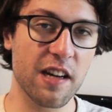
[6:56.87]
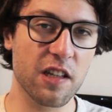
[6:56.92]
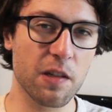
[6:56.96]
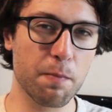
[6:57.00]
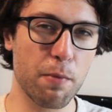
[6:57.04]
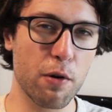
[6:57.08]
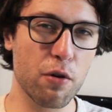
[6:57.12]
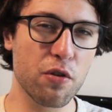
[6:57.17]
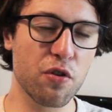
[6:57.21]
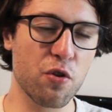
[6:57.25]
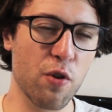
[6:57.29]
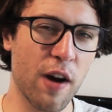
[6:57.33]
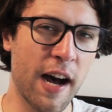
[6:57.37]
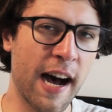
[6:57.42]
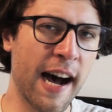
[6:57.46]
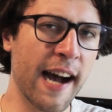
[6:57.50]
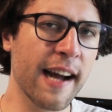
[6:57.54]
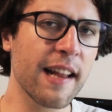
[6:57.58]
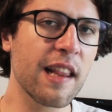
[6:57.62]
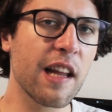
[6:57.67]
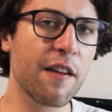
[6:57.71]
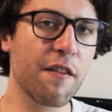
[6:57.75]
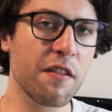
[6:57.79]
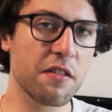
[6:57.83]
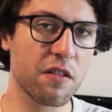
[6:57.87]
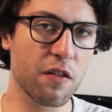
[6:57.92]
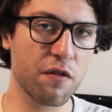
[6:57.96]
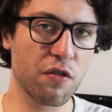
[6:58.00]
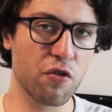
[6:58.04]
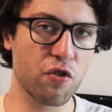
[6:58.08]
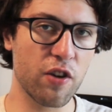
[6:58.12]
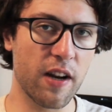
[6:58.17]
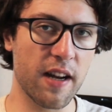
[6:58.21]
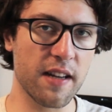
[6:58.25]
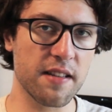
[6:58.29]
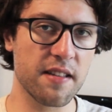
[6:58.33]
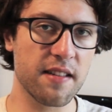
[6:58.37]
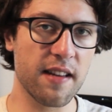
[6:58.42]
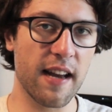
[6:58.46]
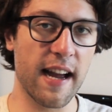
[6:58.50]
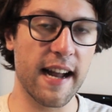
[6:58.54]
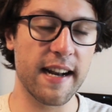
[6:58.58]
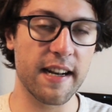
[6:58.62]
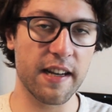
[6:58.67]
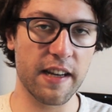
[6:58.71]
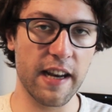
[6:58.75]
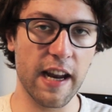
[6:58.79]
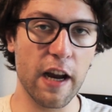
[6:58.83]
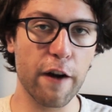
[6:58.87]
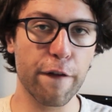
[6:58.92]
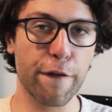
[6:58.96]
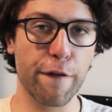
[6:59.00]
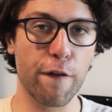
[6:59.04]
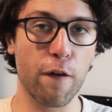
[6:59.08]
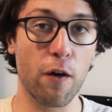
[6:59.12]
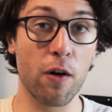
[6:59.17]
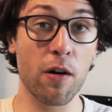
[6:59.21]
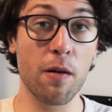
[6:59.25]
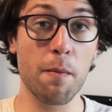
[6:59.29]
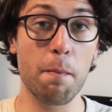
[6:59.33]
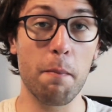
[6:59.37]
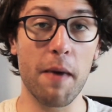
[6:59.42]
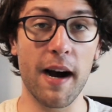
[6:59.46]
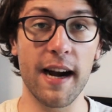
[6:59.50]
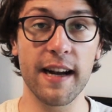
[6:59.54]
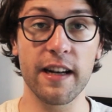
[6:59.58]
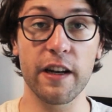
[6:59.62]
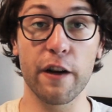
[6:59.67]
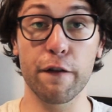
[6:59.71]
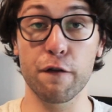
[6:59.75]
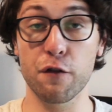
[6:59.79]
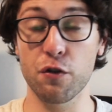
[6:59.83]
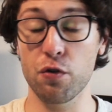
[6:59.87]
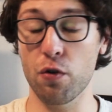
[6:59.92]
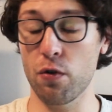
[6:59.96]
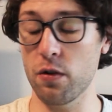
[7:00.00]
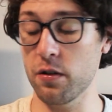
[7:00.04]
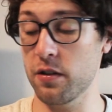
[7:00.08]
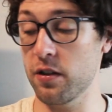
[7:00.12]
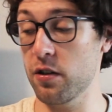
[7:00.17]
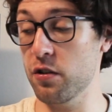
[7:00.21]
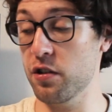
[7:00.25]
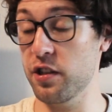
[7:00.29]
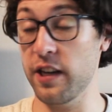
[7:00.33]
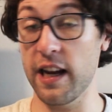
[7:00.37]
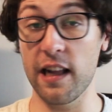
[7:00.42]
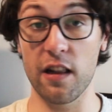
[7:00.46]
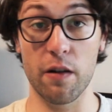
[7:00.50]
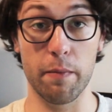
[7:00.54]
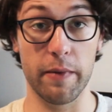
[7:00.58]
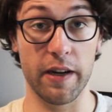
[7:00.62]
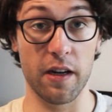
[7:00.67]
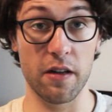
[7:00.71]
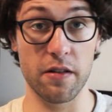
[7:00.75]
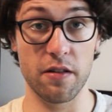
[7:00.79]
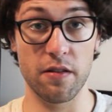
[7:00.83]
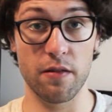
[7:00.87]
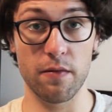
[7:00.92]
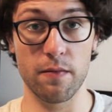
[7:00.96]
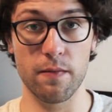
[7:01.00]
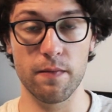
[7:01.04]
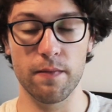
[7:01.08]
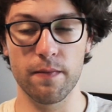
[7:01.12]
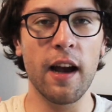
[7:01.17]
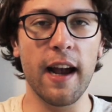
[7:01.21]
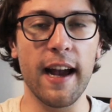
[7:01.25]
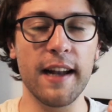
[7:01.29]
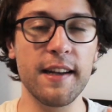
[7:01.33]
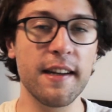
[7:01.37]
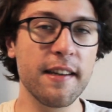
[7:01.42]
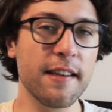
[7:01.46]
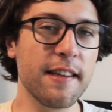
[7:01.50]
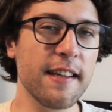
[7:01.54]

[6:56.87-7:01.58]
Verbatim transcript: are exposed to high levels of stress and therefore might have shorter telomeres. And